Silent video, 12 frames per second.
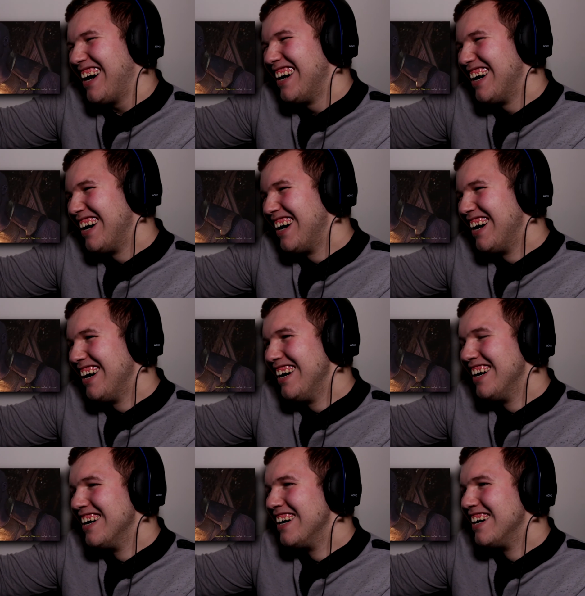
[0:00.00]

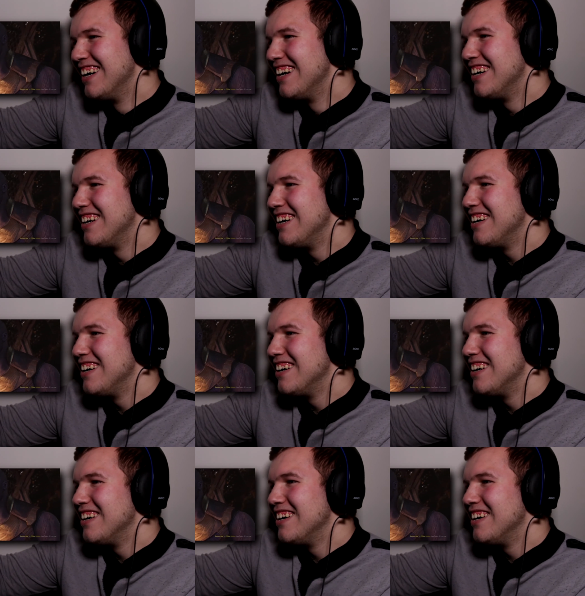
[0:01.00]
(silence)